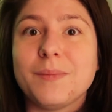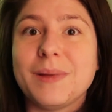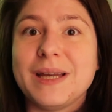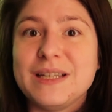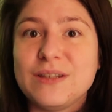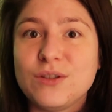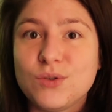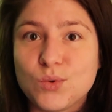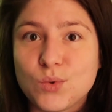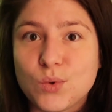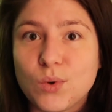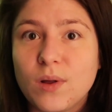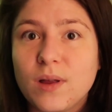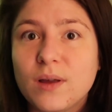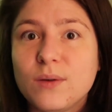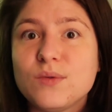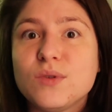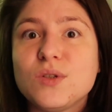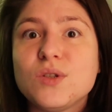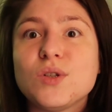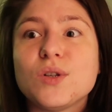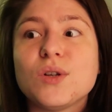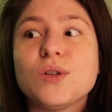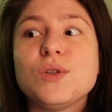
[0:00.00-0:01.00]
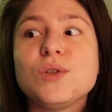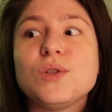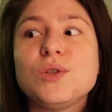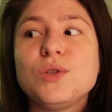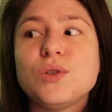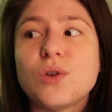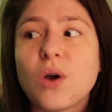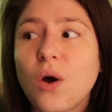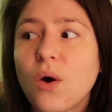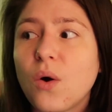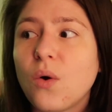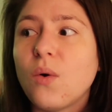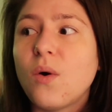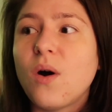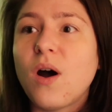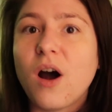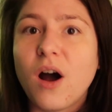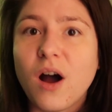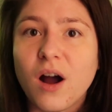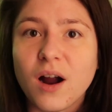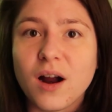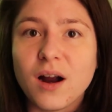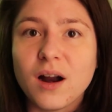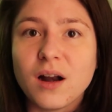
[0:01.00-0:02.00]
my stool. It was still so
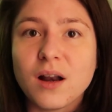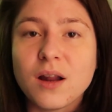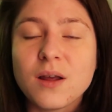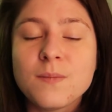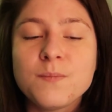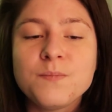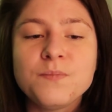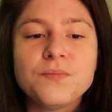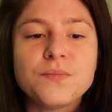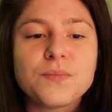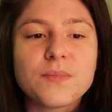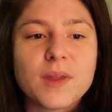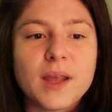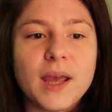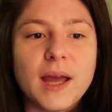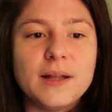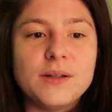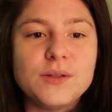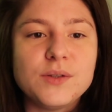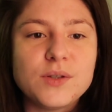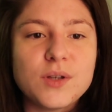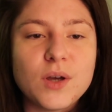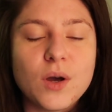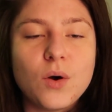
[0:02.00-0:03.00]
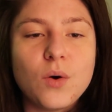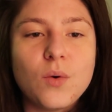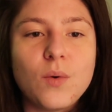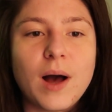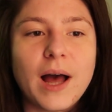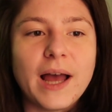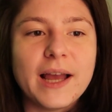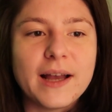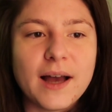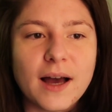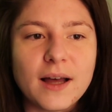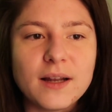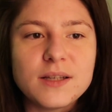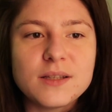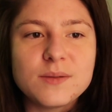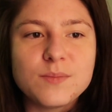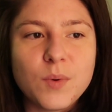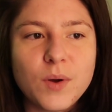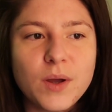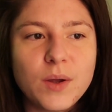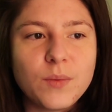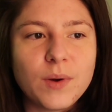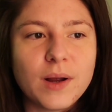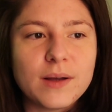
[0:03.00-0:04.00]
hard. And so I got to this
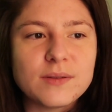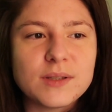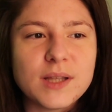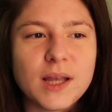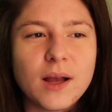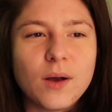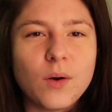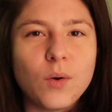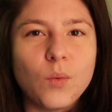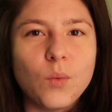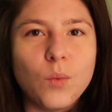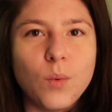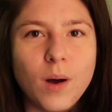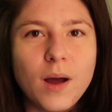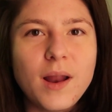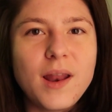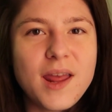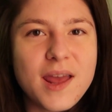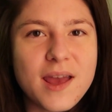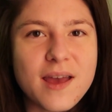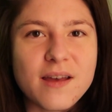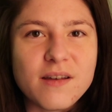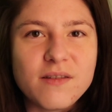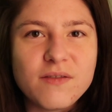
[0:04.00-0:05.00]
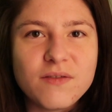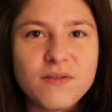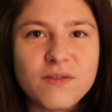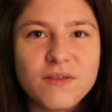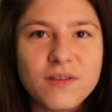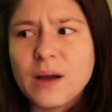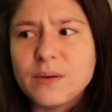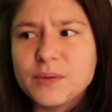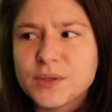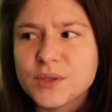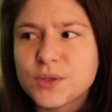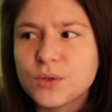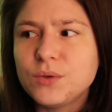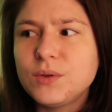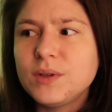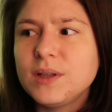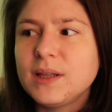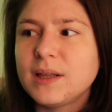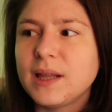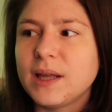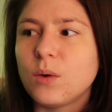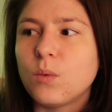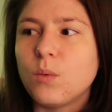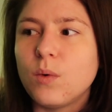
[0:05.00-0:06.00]
point where I was like, what if, I was
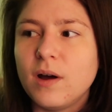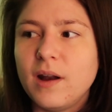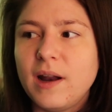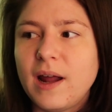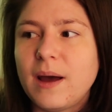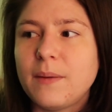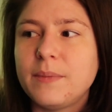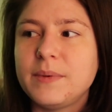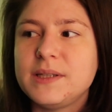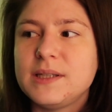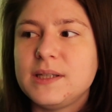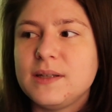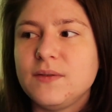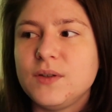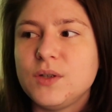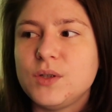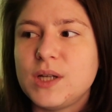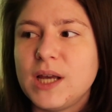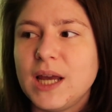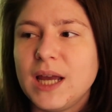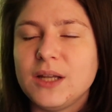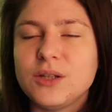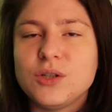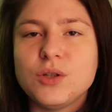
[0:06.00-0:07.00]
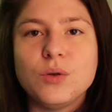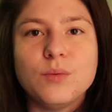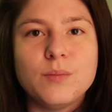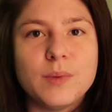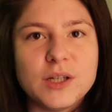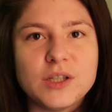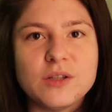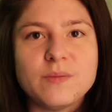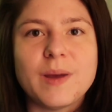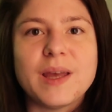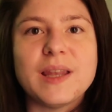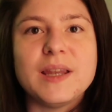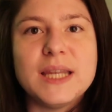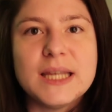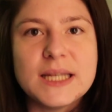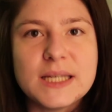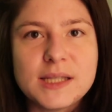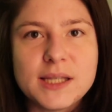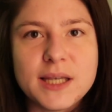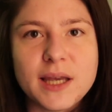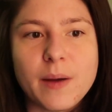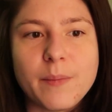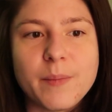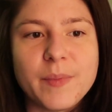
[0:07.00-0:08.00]
Googling like what happens if you take too much
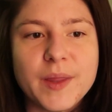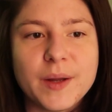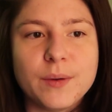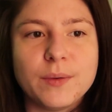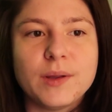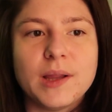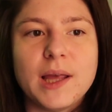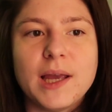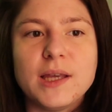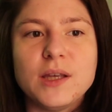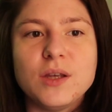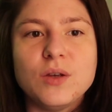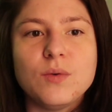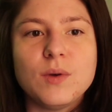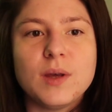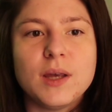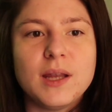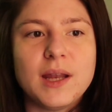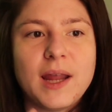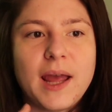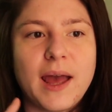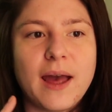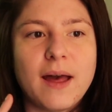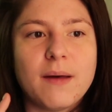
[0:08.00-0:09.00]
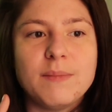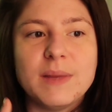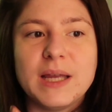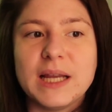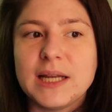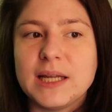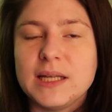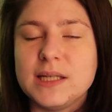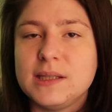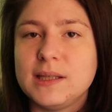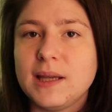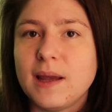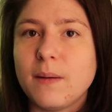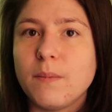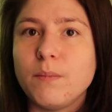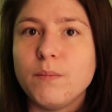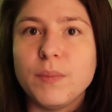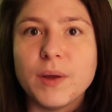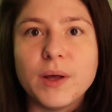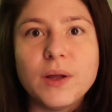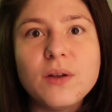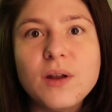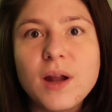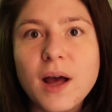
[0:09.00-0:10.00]
magnesium? And they were like, you can have magnesium
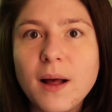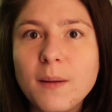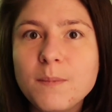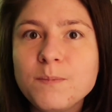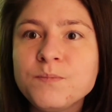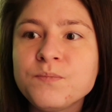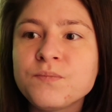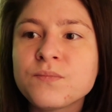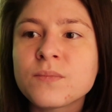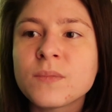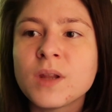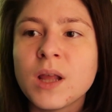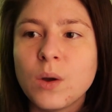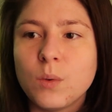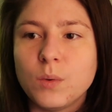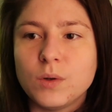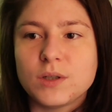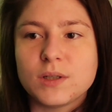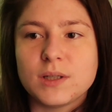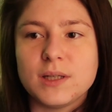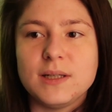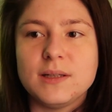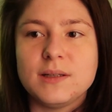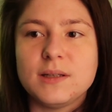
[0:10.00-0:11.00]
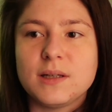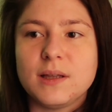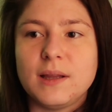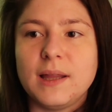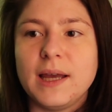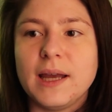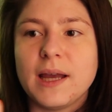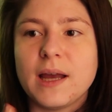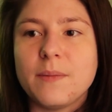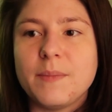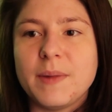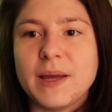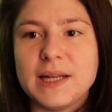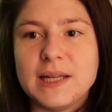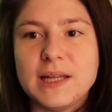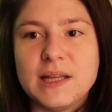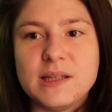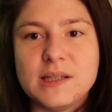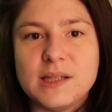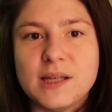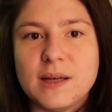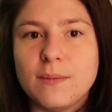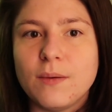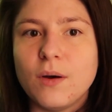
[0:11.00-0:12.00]
buildup, which leads to like a
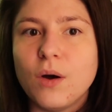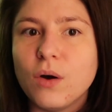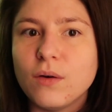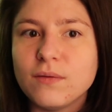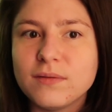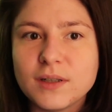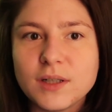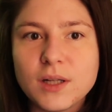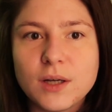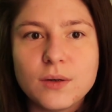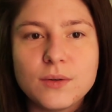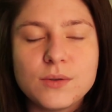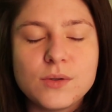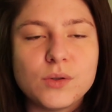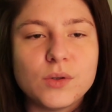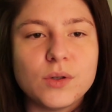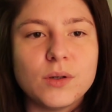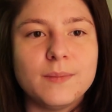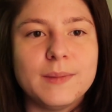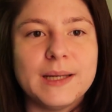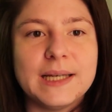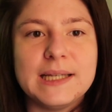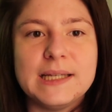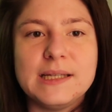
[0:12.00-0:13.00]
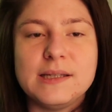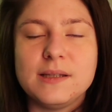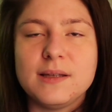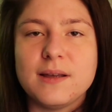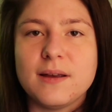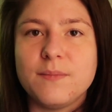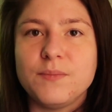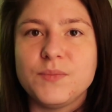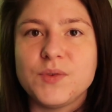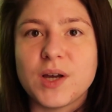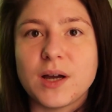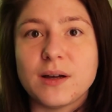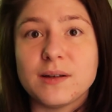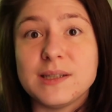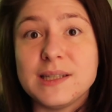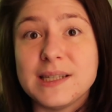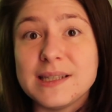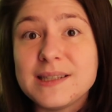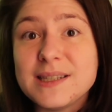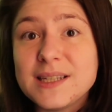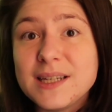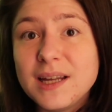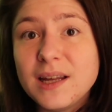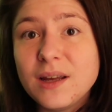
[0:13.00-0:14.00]
magnesium overdose or magnesium
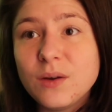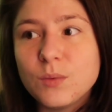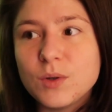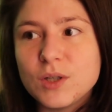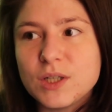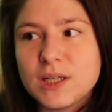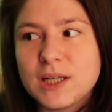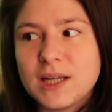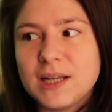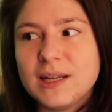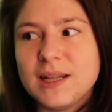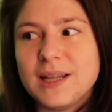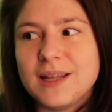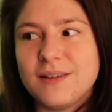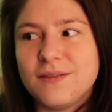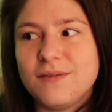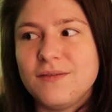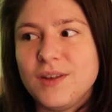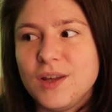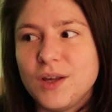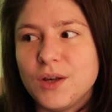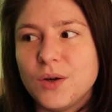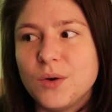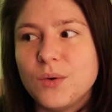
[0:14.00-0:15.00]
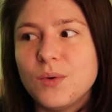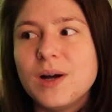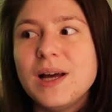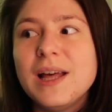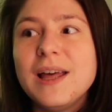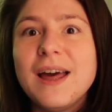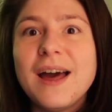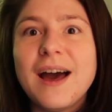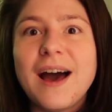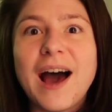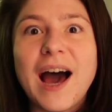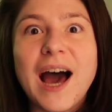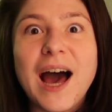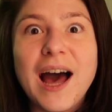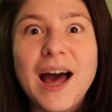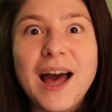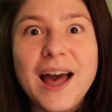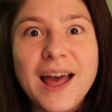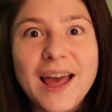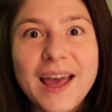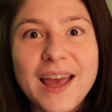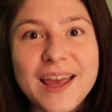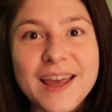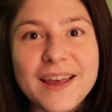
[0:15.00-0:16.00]
toxicity, which can give you
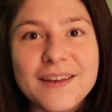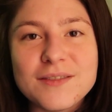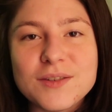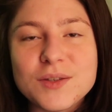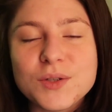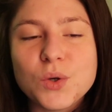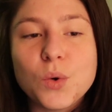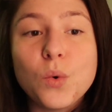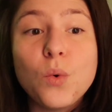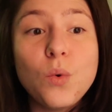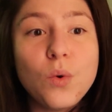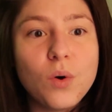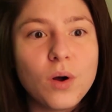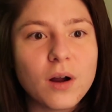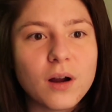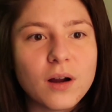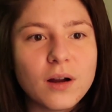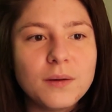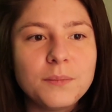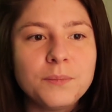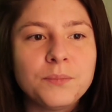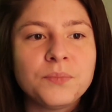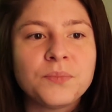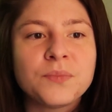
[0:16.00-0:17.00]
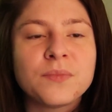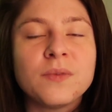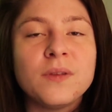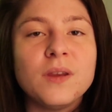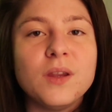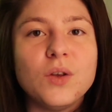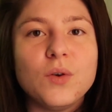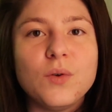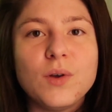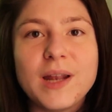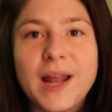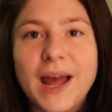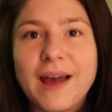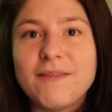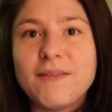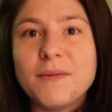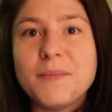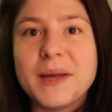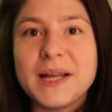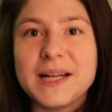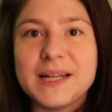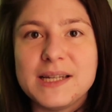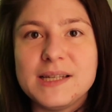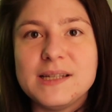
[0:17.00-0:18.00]
hives, or you can have a
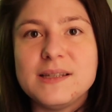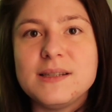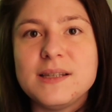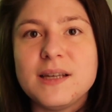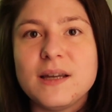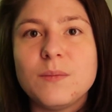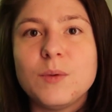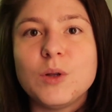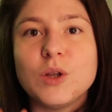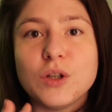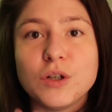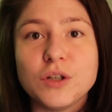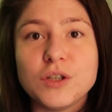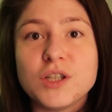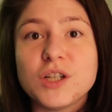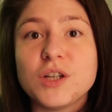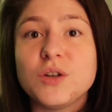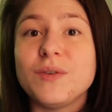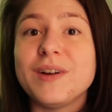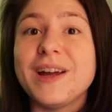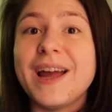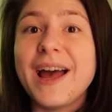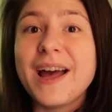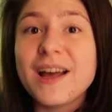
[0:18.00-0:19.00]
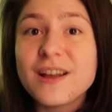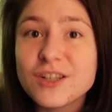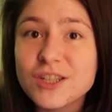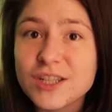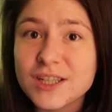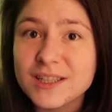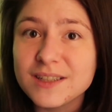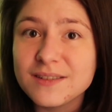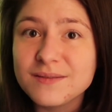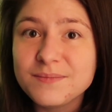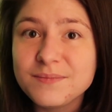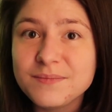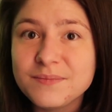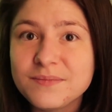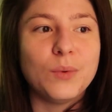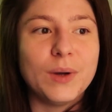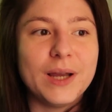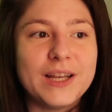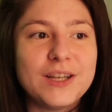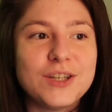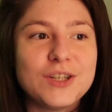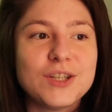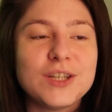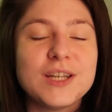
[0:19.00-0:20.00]
magnesium allergic reaction,
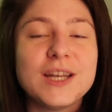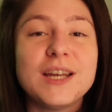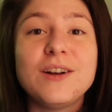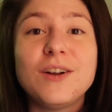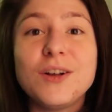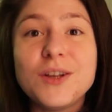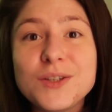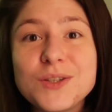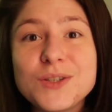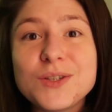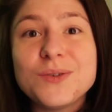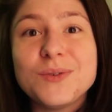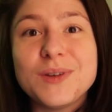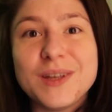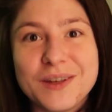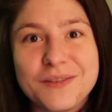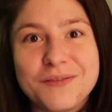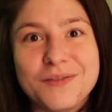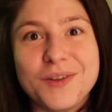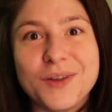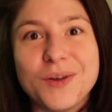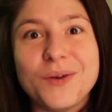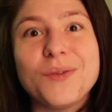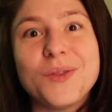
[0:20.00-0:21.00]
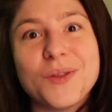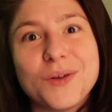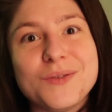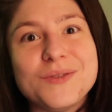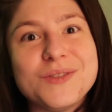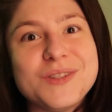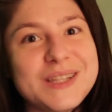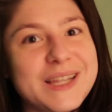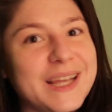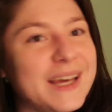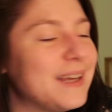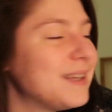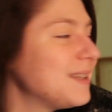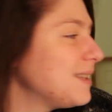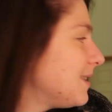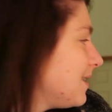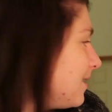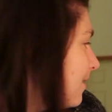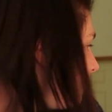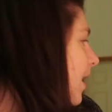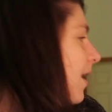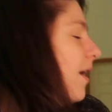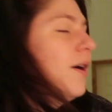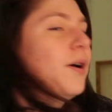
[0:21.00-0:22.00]
which can also give you those things.
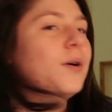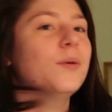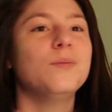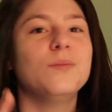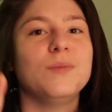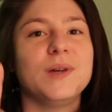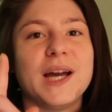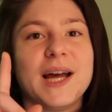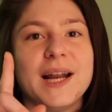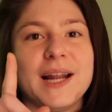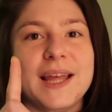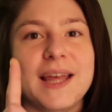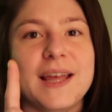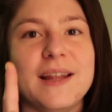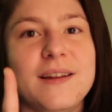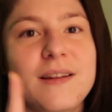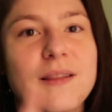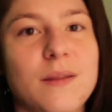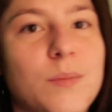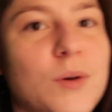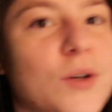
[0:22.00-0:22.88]
Uh-oh, we got a kitten in the